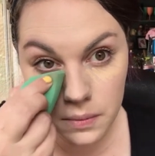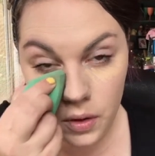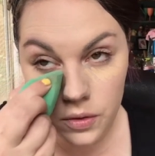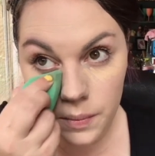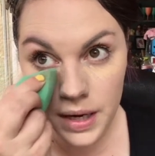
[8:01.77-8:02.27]

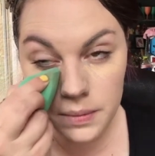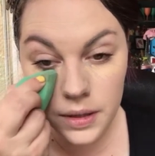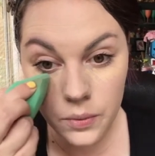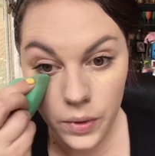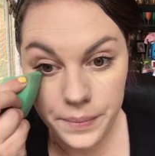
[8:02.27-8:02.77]
But on the
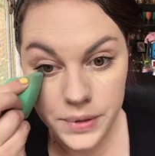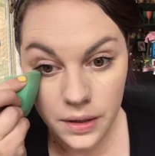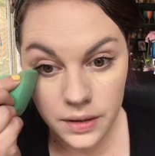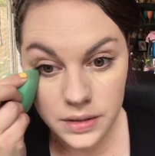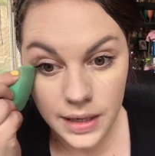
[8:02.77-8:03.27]
Maybelline
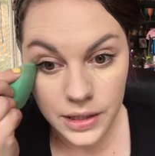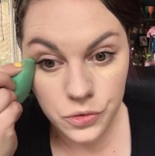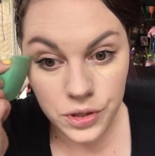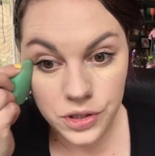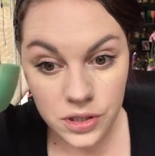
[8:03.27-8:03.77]
website, there's
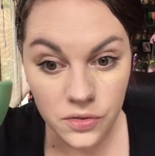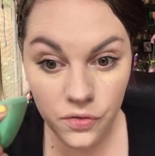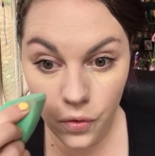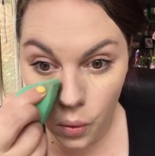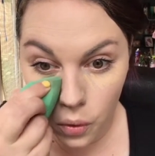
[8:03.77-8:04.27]
literally just
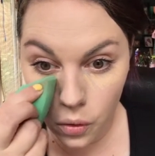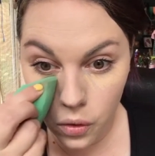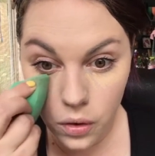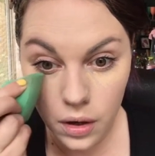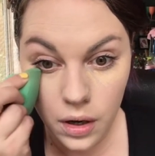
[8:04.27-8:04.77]

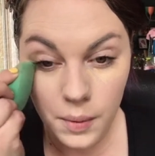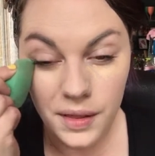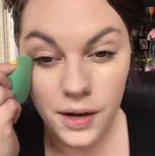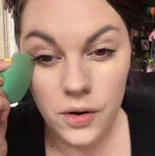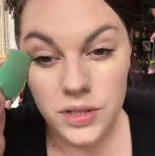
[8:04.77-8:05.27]
four.
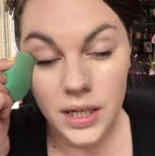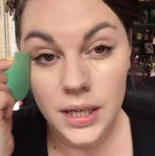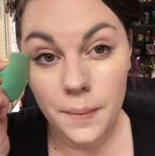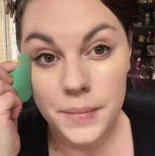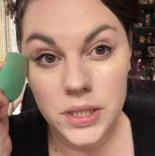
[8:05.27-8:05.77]
But they don't say
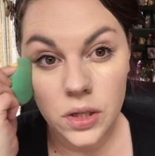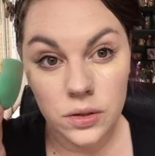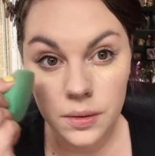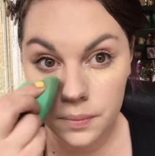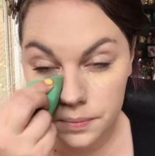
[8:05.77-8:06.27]
numbers
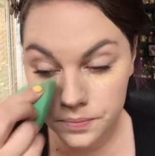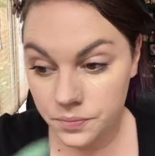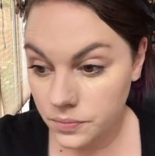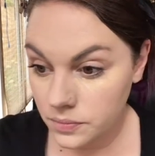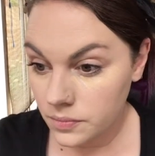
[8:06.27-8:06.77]
on them.
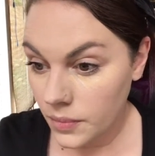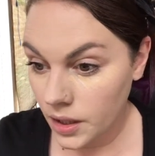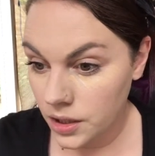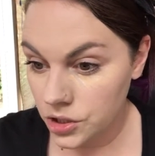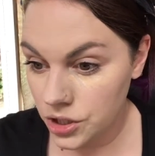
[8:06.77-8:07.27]

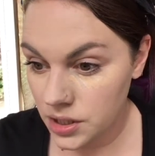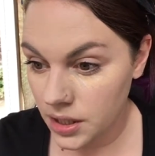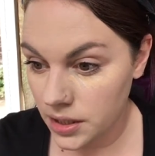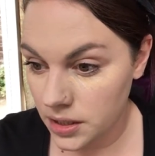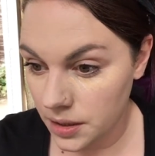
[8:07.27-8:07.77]
It just
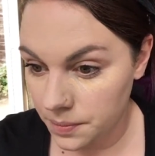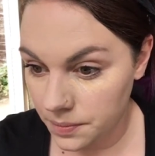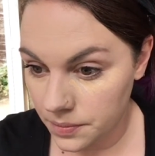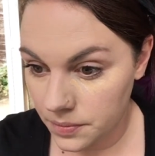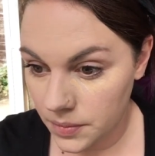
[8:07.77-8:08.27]
said,
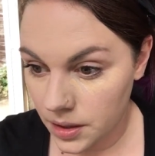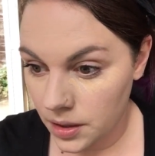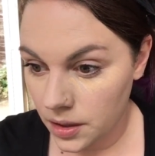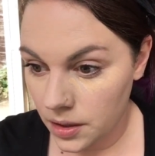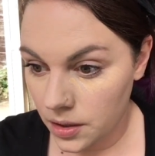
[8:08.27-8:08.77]

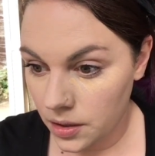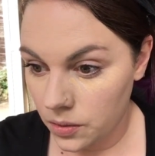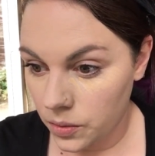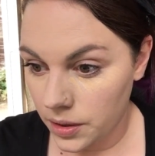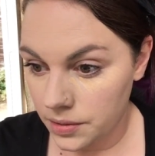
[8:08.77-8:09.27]

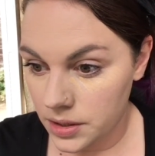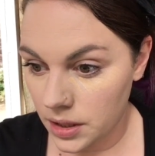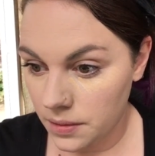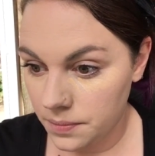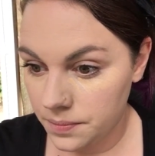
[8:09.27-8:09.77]
where is it?